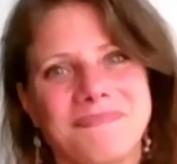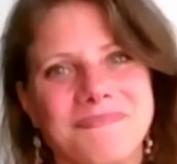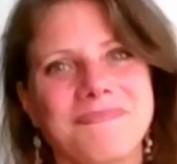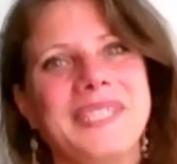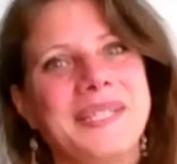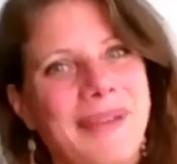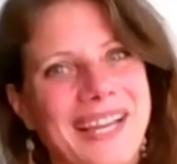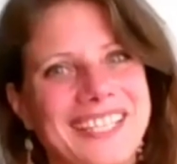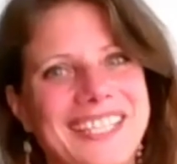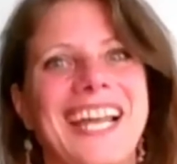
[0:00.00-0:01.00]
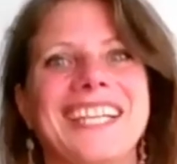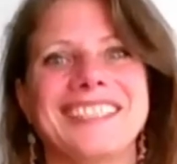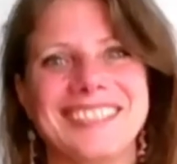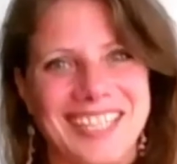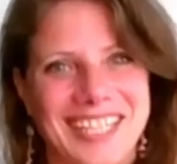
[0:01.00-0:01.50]
being back in the
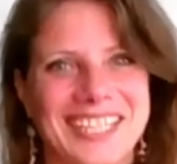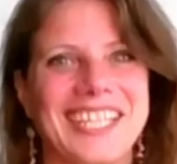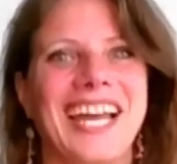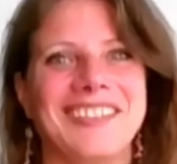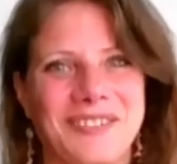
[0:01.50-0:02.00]
Netherlands, I had